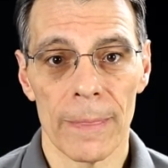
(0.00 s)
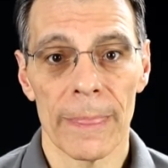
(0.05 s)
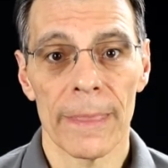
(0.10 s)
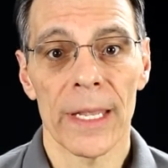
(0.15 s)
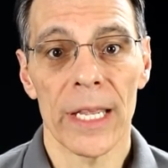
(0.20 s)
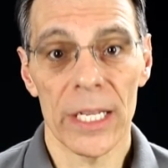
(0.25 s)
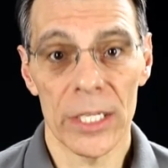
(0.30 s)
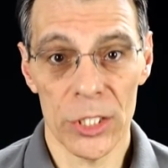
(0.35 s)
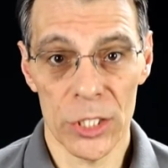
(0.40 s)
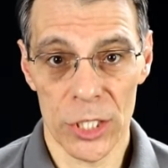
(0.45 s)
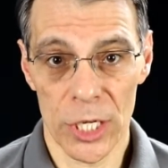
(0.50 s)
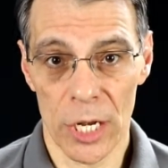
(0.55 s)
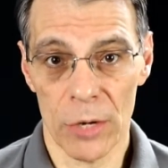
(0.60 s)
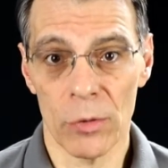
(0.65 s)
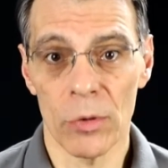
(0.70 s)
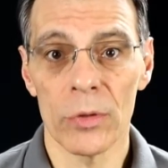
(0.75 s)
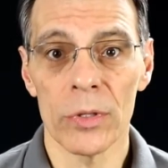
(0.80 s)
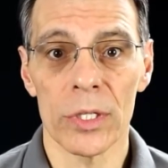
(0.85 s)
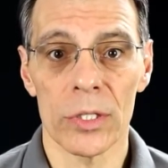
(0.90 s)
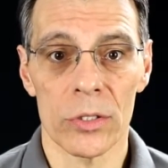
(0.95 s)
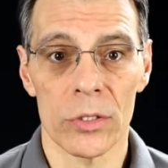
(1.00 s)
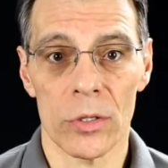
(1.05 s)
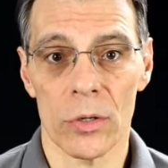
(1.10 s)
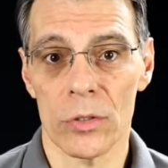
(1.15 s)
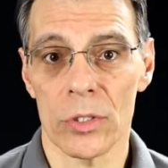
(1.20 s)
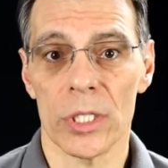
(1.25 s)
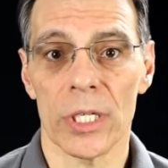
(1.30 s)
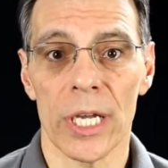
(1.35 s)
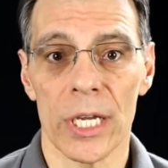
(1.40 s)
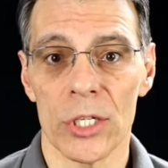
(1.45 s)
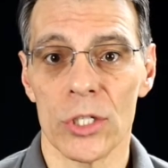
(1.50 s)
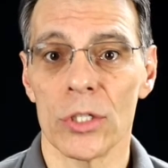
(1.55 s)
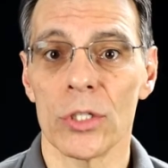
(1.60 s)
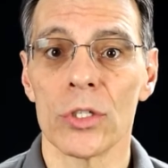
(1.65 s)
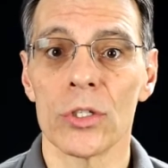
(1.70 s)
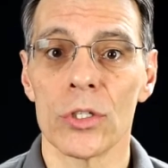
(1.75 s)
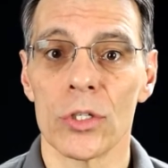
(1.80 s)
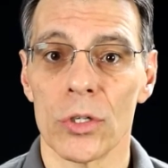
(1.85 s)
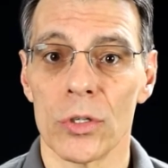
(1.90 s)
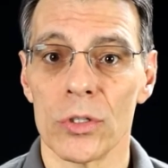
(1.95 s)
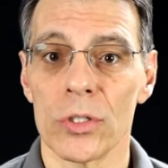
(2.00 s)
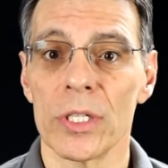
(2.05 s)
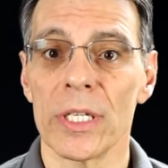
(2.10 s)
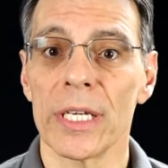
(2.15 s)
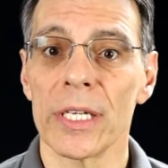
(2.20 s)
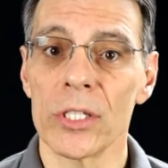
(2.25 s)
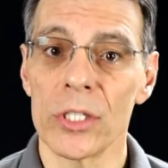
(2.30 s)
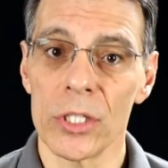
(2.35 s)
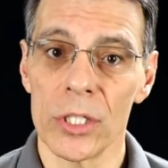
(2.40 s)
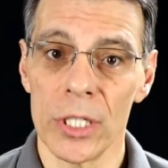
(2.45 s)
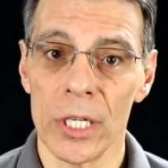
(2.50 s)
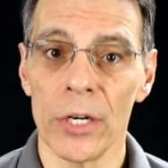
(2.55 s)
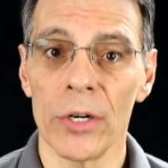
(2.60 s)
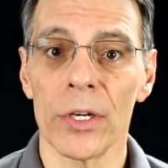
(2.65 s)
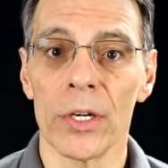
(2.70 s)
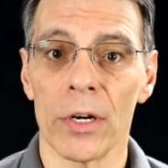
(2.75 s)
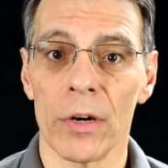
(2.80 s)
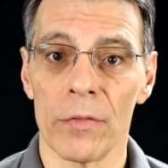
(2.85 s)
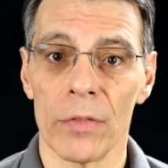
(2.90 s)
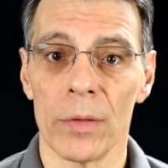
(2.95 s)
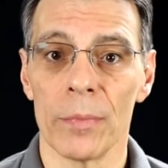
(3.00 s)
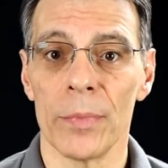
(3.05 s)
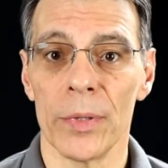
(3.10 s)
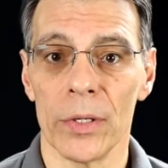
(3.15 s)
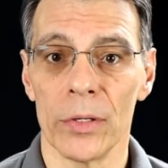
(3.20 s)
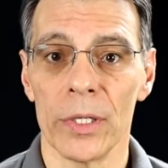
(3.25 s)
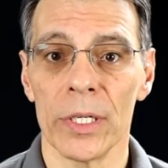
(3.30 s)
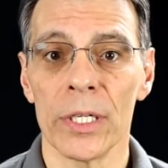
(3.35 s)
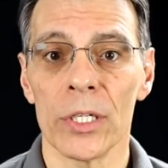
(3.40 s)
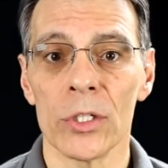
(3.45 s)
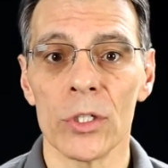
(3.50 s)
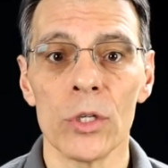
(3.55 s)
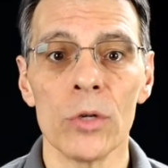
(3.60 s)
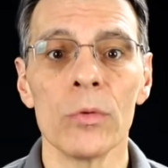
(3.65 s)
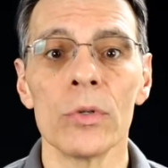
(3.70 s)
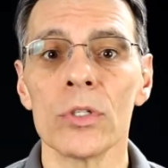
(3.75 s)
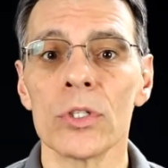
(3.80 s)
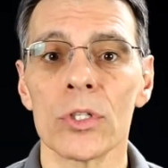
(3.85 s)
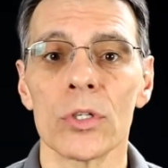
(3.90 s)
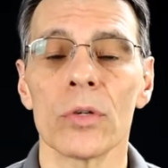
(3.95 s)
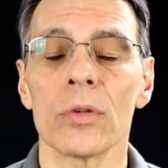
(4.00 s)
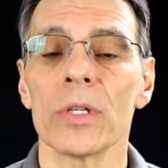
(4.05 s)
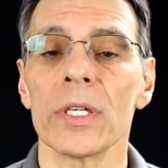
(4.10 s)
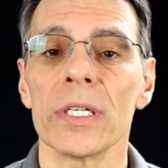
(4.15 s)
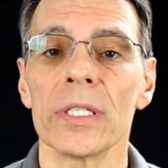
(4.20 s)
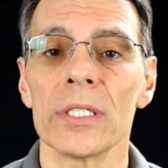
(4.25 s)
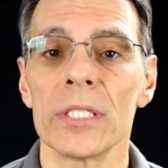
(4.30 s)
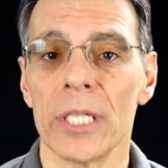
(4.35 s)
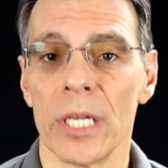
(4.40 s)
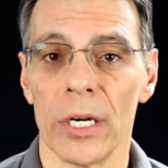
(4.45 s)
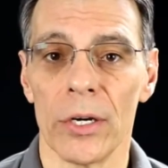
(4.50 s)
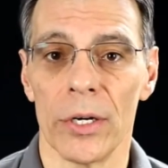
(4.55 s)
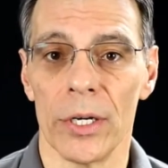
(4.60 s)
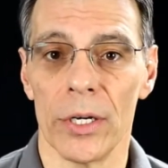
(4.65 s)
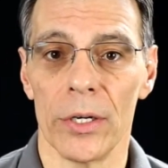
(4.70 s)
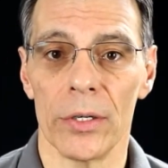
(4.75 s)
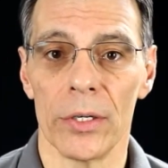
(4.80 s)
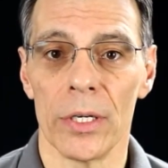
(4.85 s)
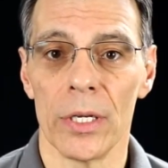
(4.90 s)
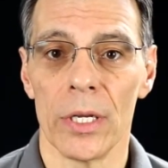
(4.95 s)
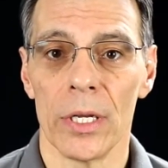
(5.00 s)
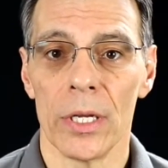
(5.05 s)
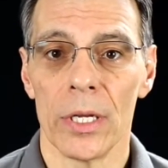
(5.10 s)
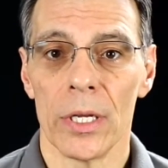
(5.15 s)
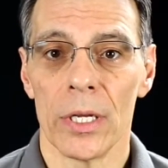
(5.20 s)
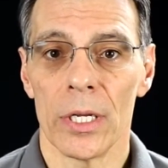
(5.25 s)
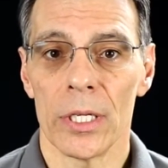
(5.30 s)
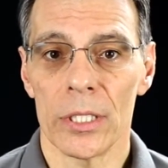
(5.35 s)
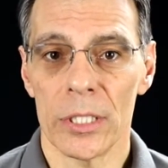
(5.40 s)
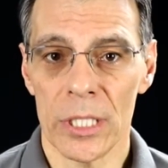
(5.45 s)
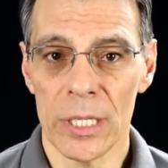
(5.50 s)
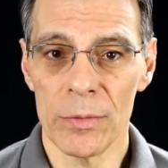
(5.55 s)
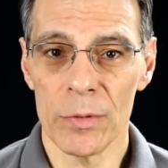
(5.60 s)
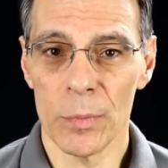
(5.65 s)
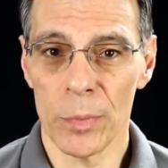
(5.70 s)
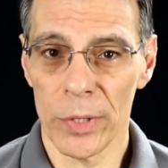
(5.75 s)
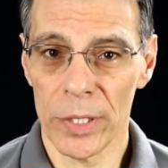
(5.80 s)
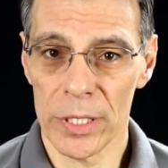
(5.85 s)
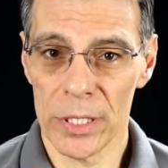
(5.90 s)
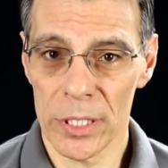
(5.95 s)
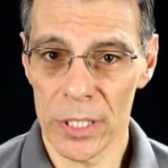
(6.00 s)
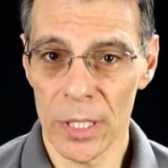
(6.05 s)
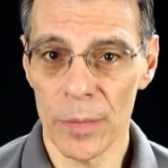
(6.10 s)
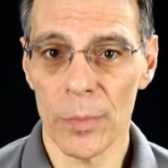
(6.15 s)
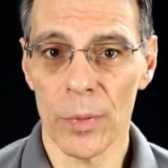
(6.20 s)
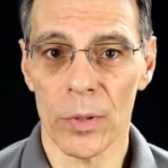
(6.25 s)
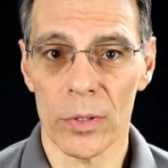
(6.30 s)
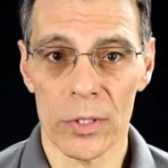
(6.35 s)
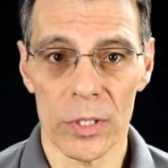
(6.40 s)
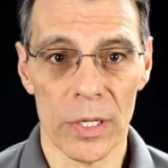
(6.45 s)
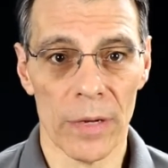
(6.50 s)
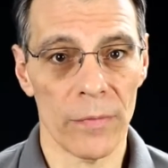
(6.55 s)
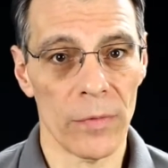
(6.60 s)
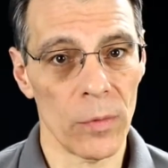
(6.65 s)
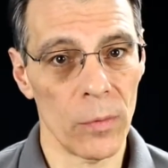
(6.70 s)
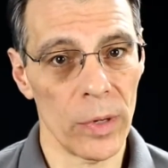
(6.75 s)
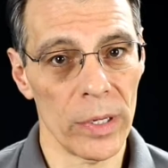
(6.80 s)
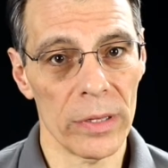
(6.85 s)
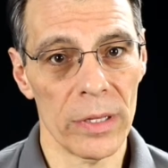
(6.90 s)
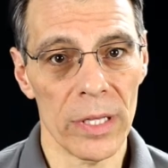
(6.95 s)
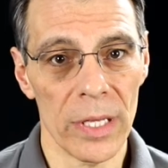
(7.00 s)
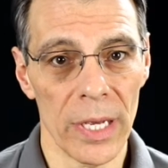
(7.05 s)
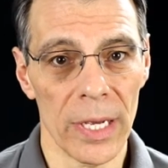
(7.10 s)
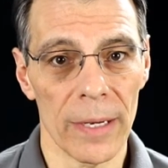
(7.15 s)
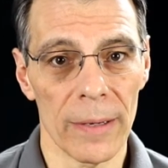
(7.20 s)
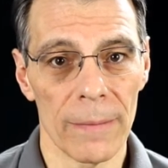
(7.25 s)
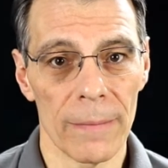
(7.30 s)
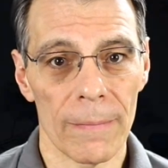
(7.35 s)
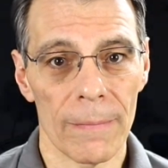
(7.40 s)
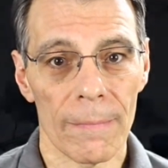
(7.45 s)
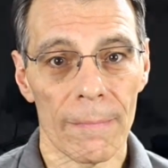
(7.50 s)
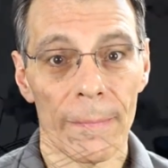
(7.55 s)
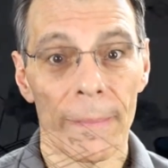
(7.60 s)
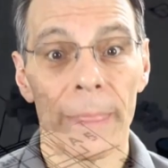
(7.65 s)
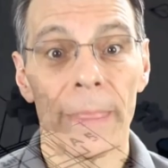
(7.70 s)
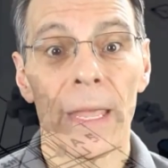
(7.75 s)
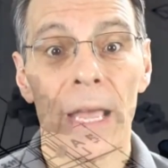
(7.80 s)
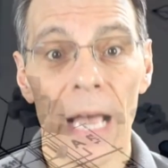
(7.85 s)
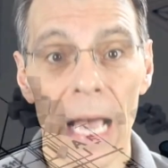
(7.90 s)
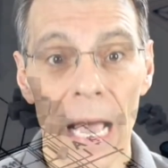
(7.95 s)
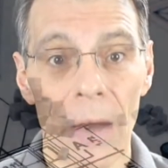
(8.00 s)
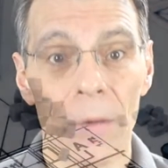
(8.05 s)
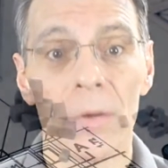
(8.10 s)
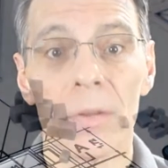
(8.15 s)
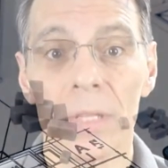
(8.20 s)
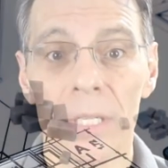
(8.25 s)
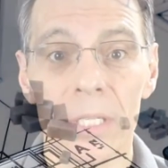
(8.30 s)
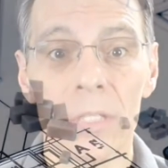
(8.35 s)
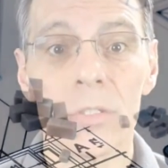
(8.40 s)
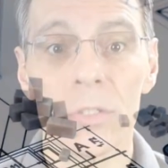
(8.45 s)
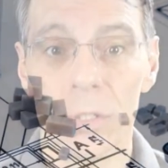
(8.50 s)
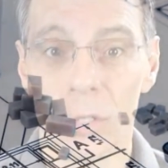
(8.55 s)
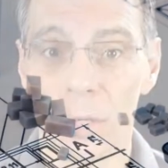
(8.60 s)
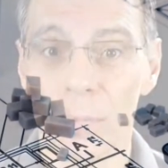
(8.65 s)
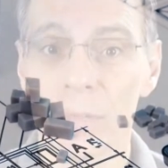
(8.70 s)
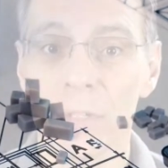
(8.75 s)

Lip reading: In general, the association insures the exterior of the building and you insure the interior. It seems pretty simple except for one thing. How are these terms